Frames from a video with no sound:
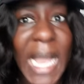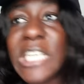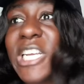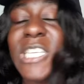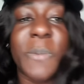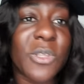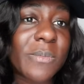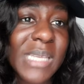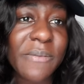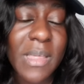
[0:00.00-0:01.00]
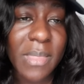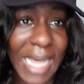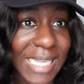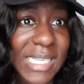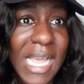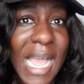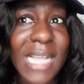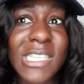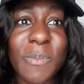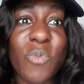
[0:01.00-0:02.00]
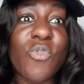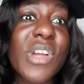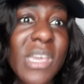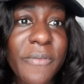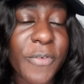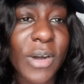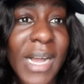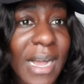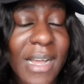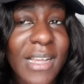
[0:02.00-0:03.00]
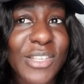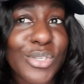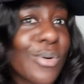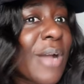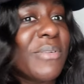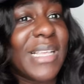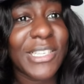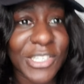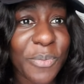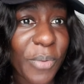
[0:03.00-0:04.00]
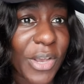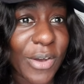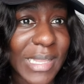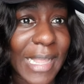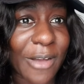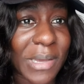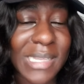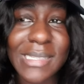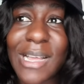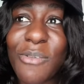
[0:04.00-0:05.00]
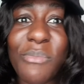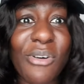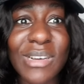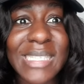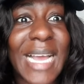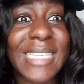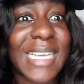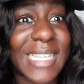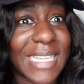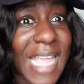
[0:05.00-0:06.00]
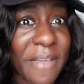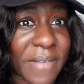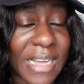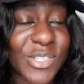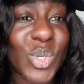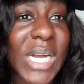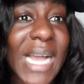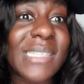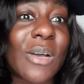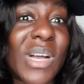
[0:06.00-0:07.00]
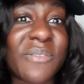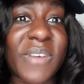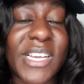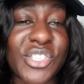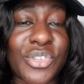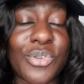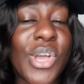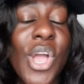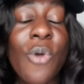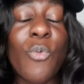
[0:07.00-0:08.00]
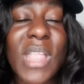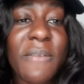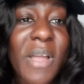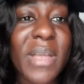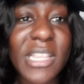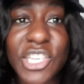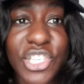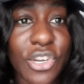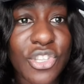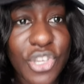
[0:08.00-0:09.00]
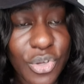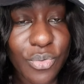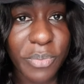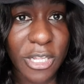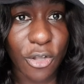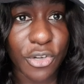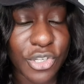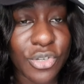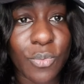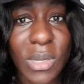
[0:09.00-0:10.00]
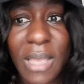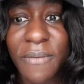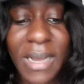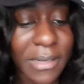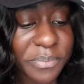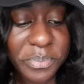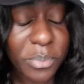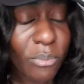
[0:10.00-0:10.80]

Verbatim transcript: And she has been observing that, and it's been working for her. So our relationship with God now is now more tighter than ever. So guys, I'll advise you, whatever religion you belong to, whatever